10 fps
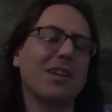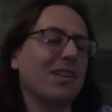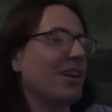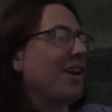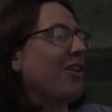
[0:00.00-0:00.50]

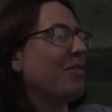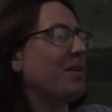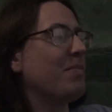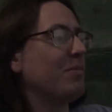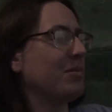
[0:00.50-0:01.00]
a lot of
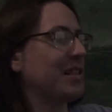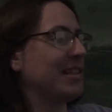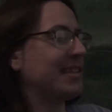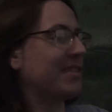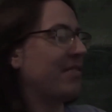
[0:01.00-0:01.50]
people will
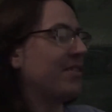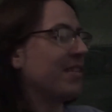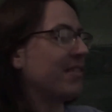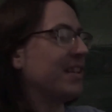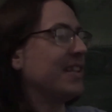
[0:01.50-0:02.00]
just throw the
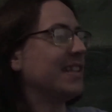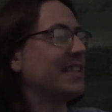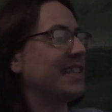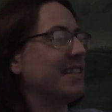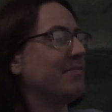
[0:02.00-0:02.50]

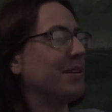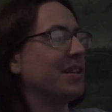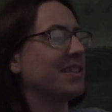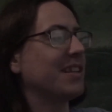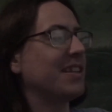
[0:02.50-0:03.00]
ingredients in,
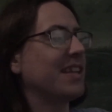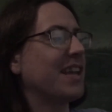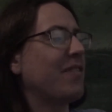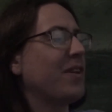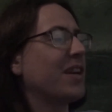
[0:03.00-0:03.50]
but I
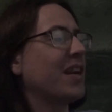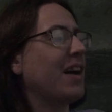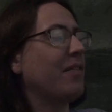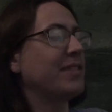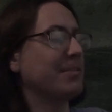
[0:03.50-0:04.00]
think if you can
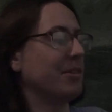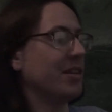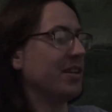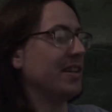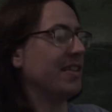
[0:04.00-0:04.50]
have some
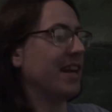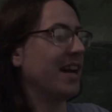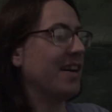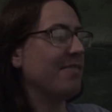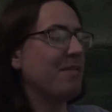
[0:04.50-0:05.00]
onion in
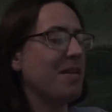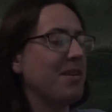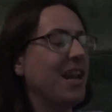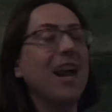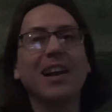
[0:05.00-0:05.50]
there,
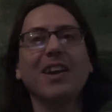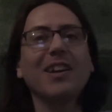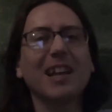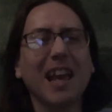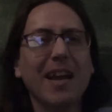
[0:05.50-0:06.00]
maybe
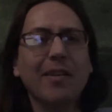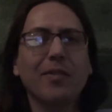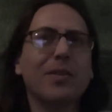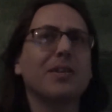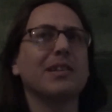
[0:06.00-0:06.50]
like a layer
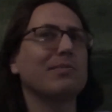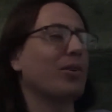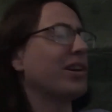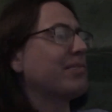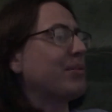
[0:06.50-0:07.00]
of onions
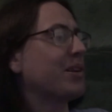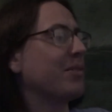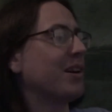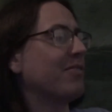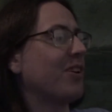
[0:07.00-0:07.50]
works pretty
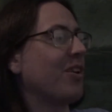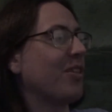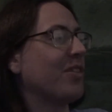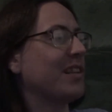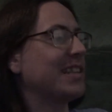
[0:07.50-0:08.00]
well rather
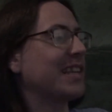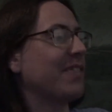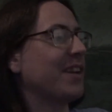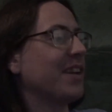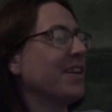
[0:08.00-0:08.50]
than just
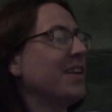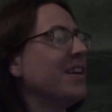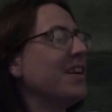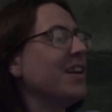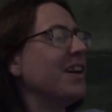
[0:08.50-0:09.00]
having
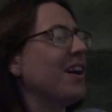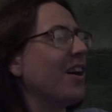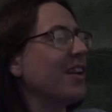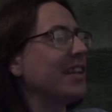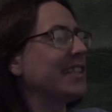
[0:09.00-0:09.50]

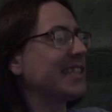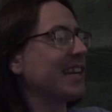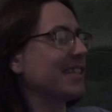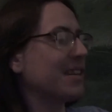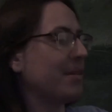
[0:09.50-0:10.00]
onions
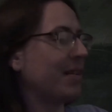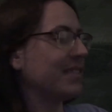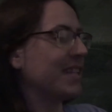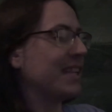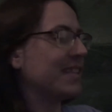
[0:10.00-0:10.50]
scattered
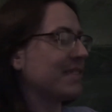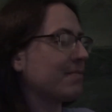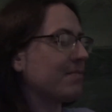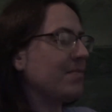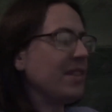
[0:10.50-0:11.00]
about in it.
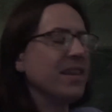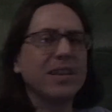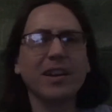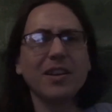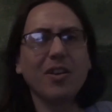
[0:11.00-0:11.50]

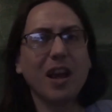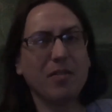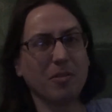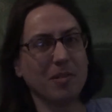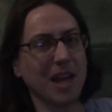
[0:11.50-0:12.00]
And not
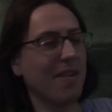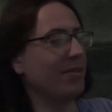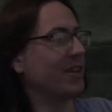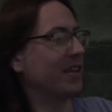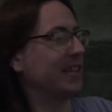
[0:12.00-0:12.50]
everyone will have
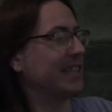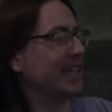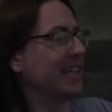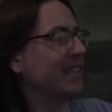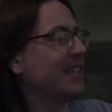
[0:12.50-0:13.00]
onions in
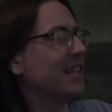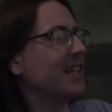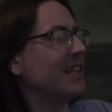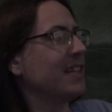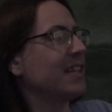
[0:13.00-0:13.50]
it.
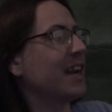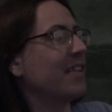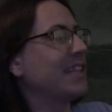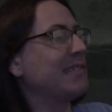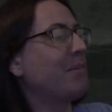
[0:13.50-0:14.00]
Now this is my